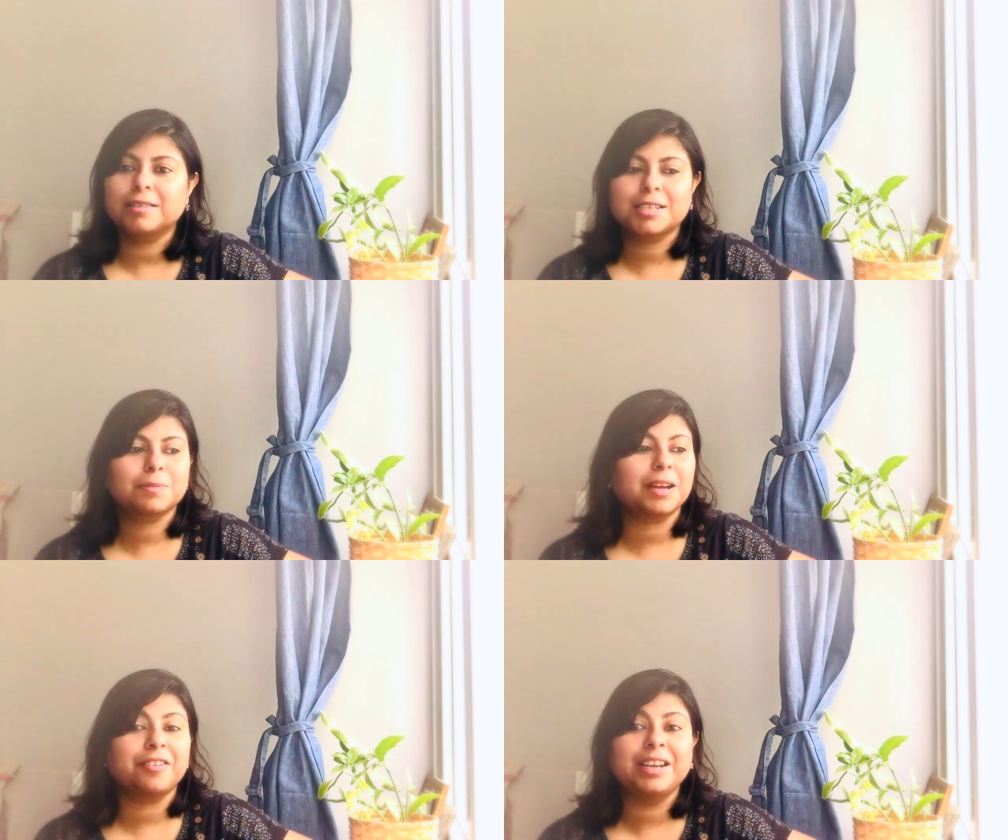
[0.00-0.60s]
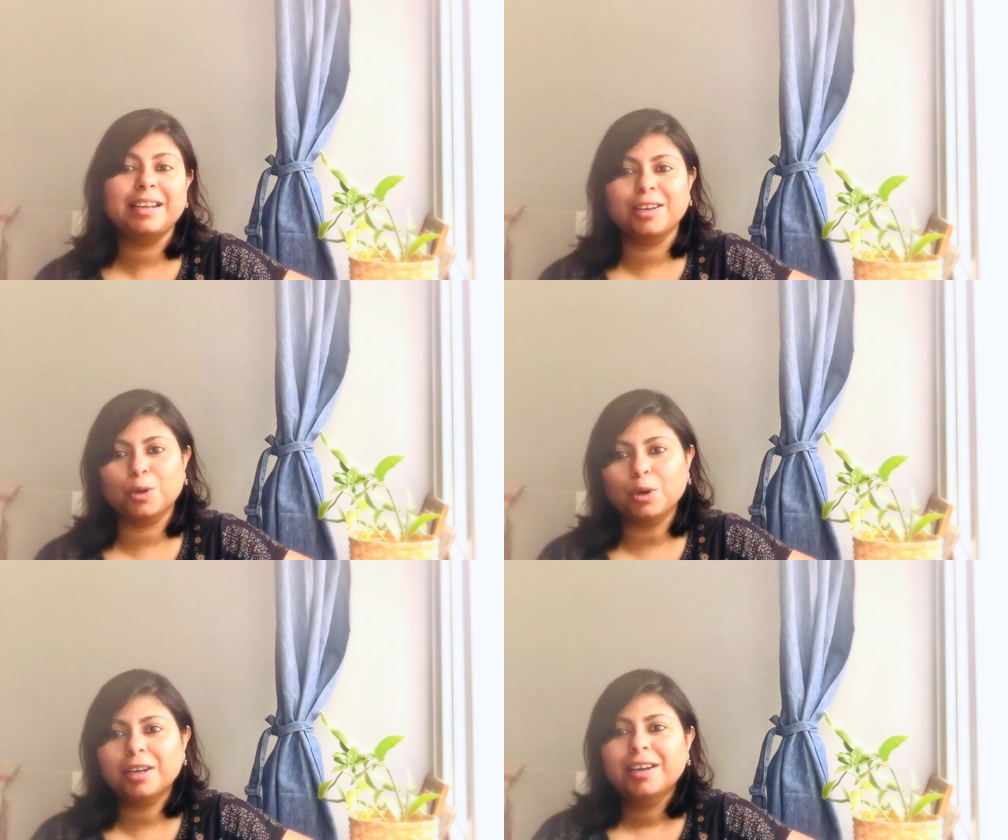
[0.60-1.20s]
This is my reading
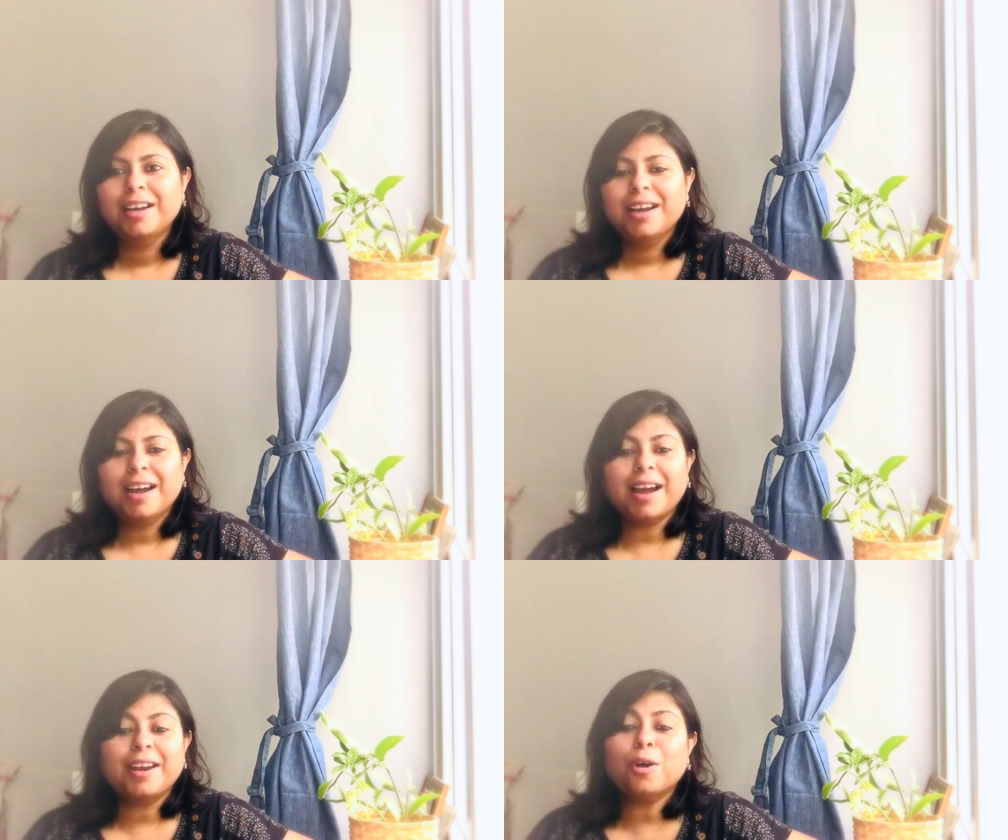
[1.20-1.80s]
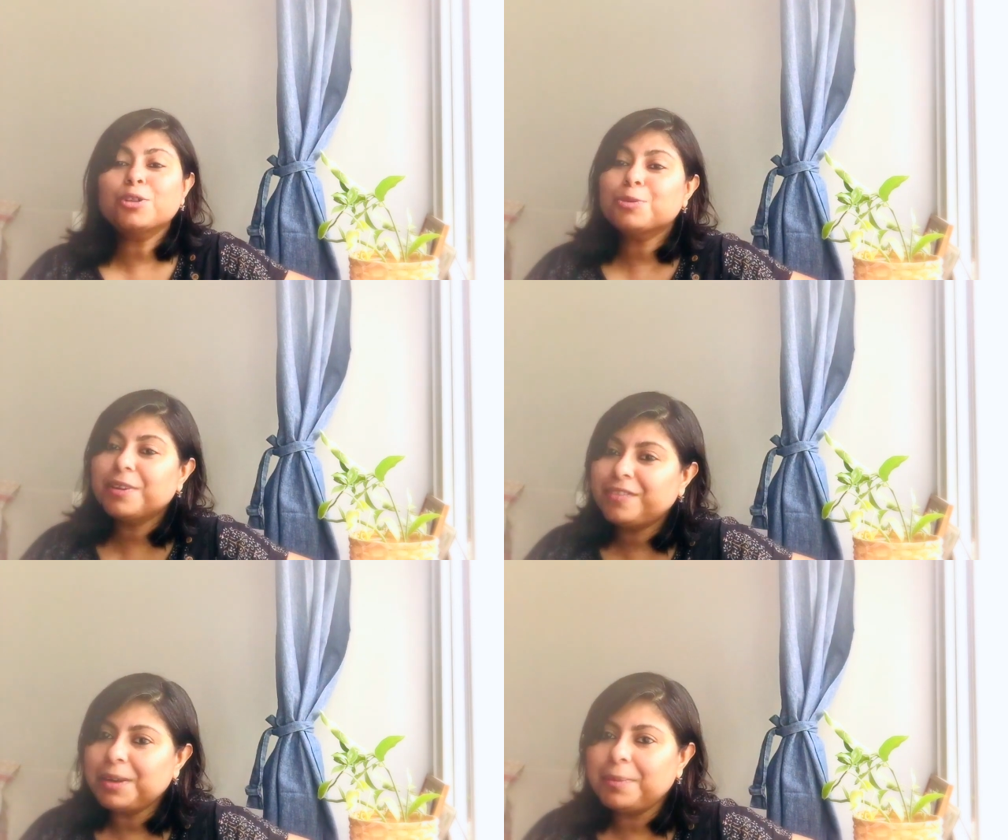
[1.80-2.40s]
nook and also
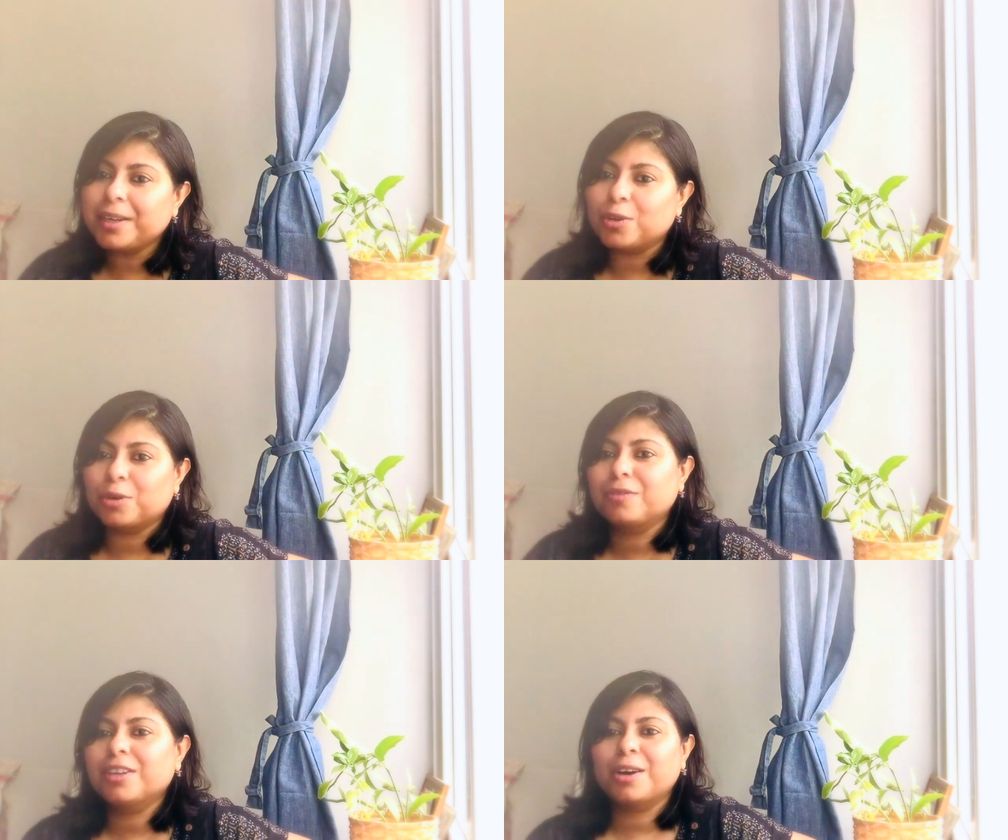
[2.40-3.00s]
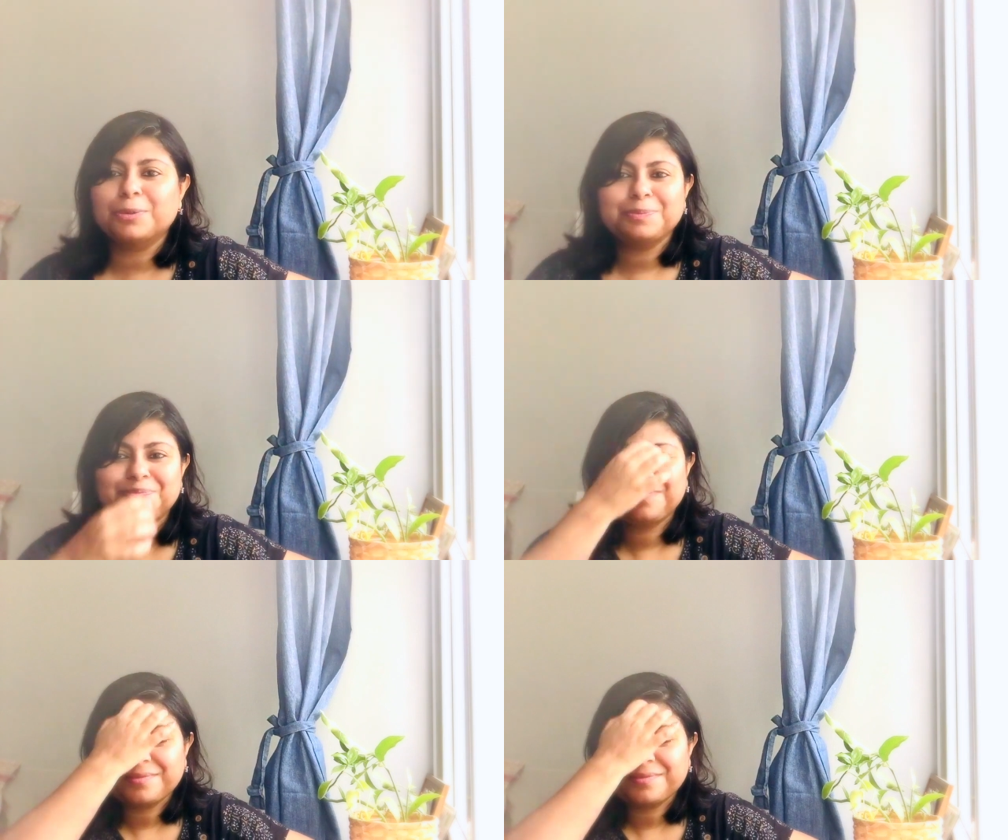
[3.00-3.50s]
my filming nook for now.